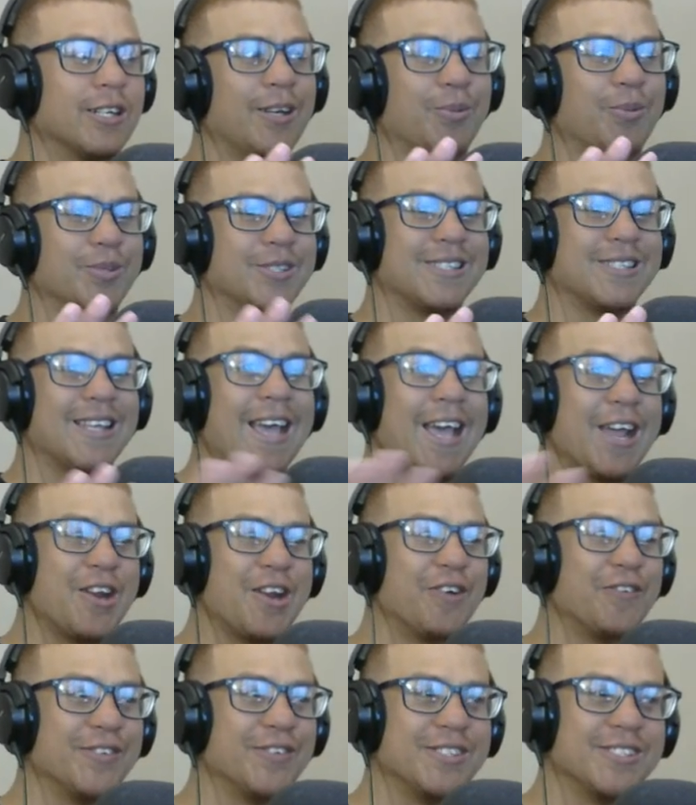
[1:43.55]
it was the end
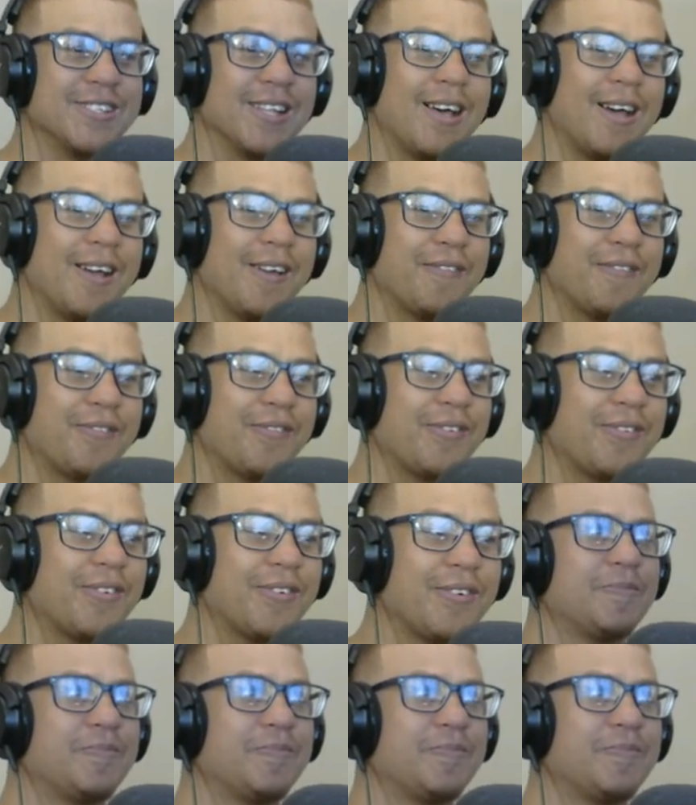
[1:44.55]
of his life.